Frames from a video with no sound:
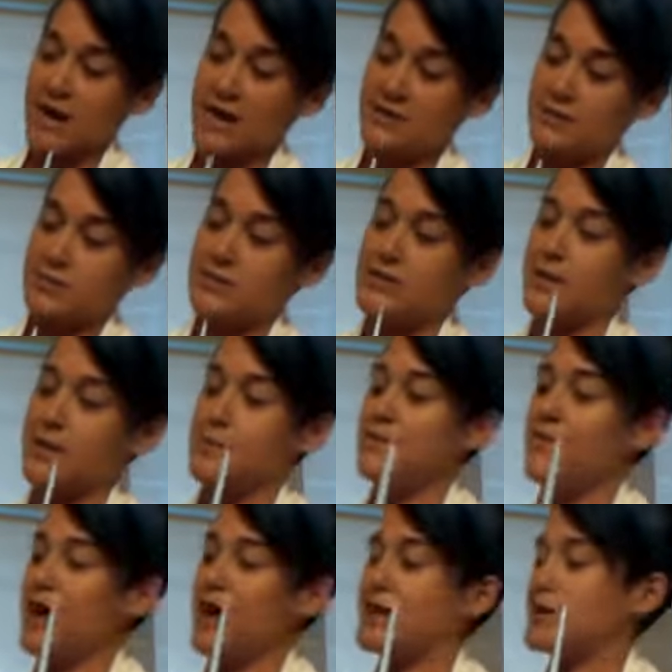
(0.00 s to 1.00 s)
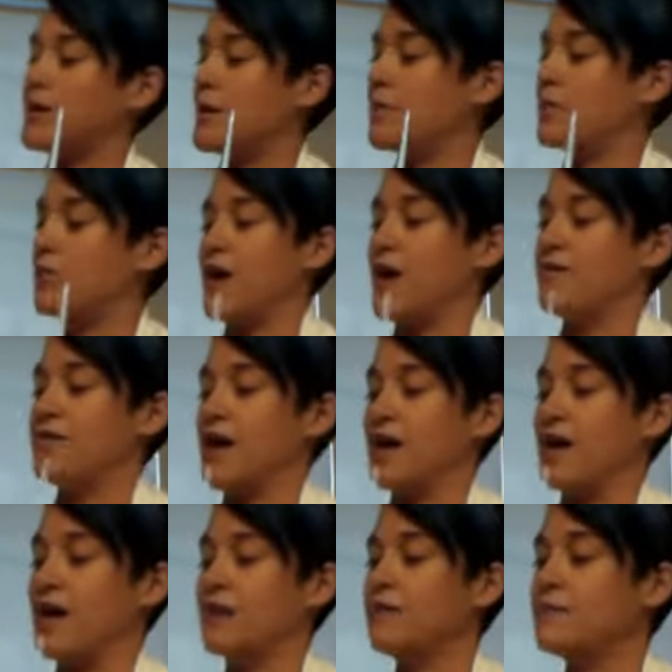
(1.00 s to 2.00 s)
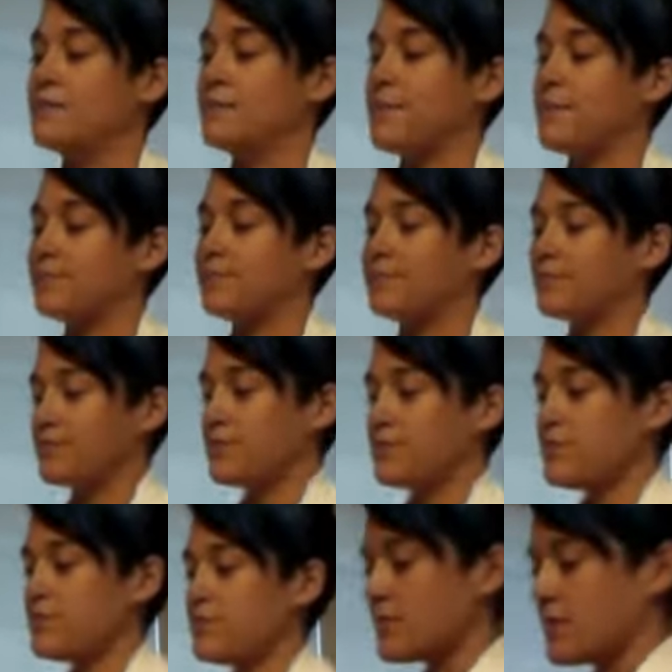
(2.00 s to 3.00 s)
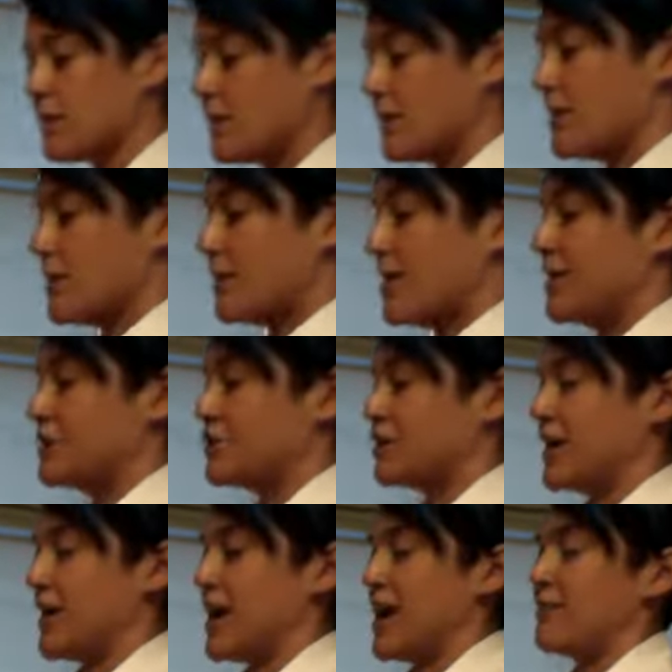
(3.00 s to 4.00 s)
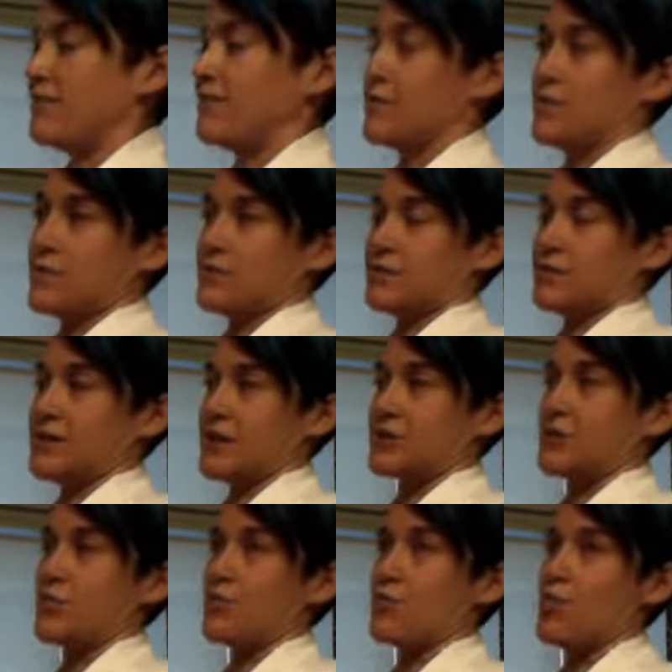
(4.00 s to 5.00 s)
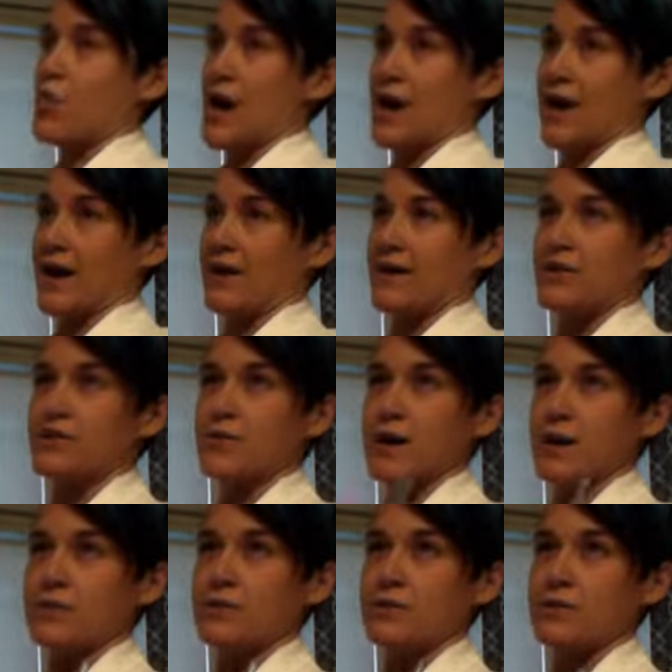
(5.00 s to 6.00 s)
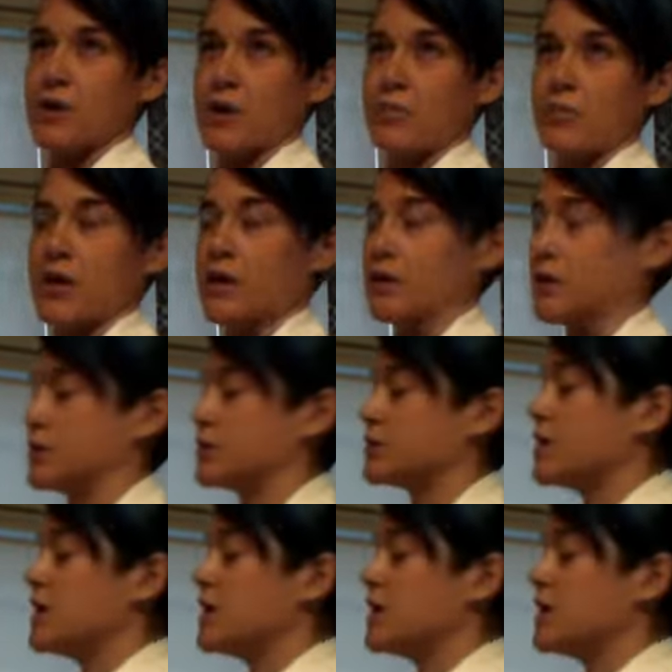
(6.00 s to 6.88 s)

I'm subdividing them around the head. 1.5 inches section wide. I should probably use proper English.